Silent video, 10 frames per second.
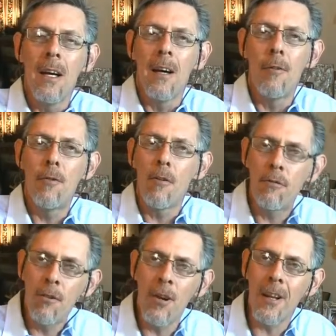
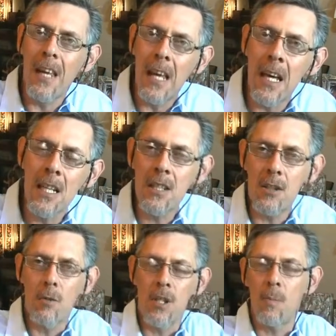fulfill His
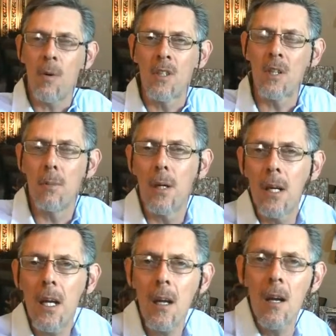
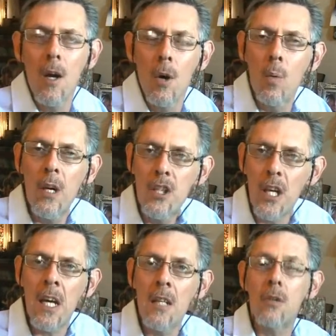responsibility, which
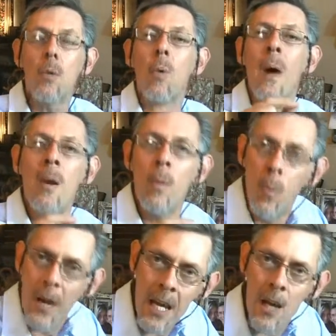is when
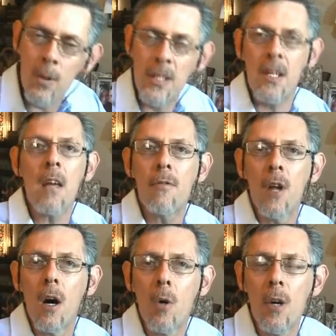we receive
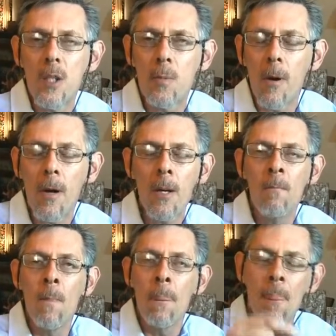the Holy Spirit
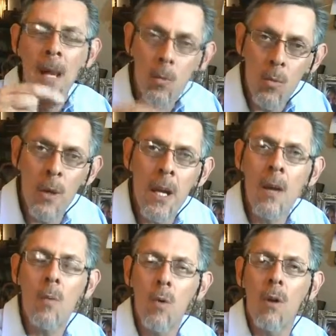that
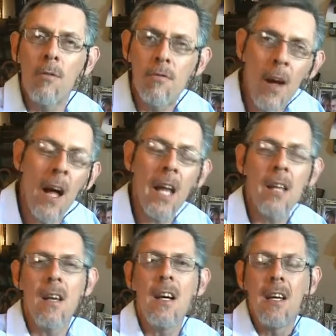we will
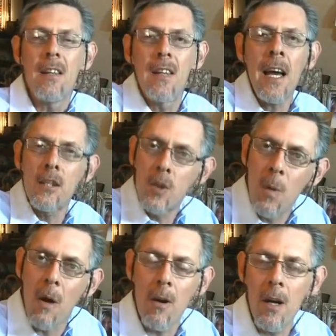find that
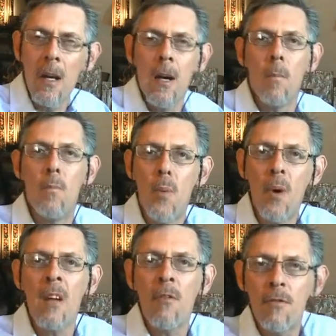Spirit
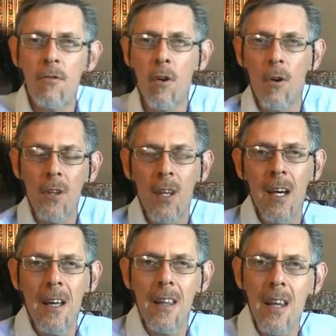bring forth
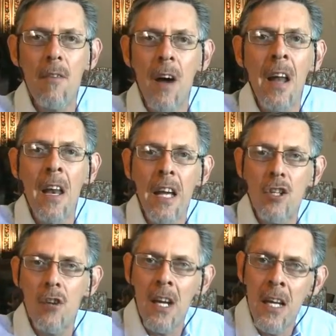the divine
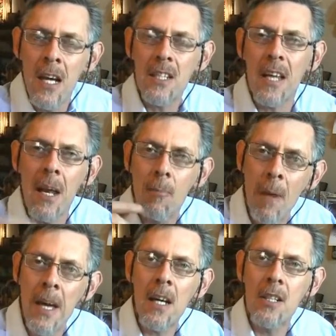nature in us and
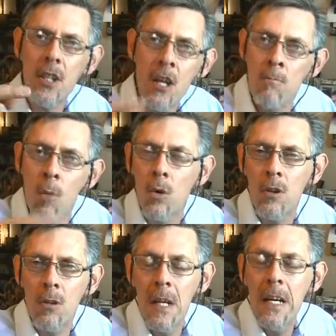make us
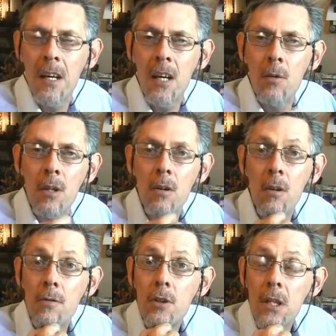immortal in the return
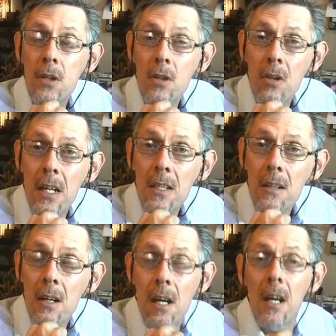of Jesus Christ.
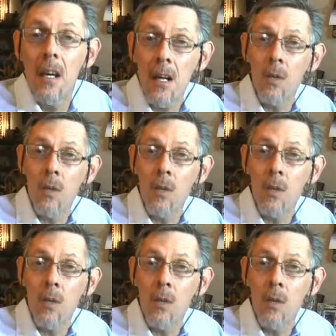In other